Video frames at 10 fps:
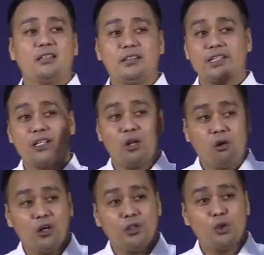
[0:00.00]
that the
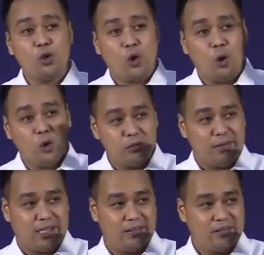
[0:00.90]
Lord who called
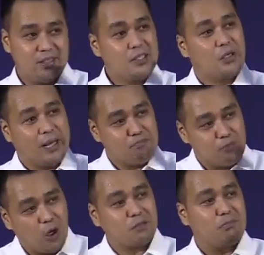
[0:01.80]
me and
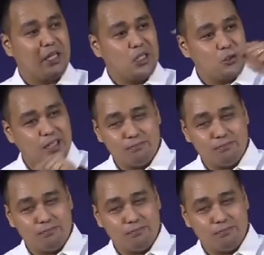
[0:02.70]
brought me into